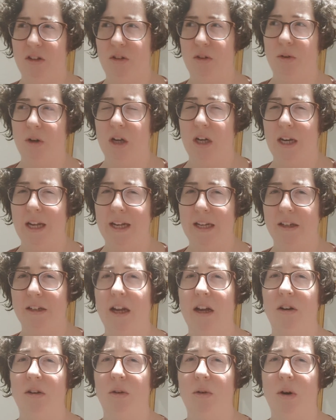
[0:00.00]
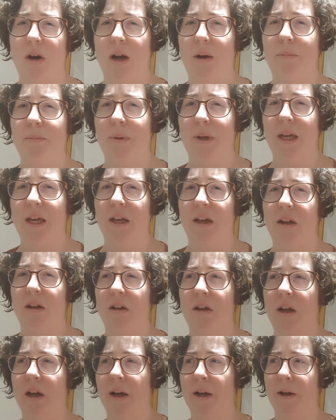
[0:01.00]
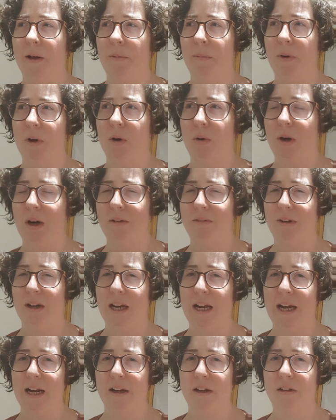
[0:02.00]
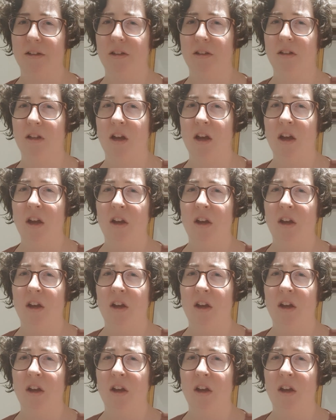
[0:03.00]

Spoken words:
you are laying down quite a bit and quite relaxed.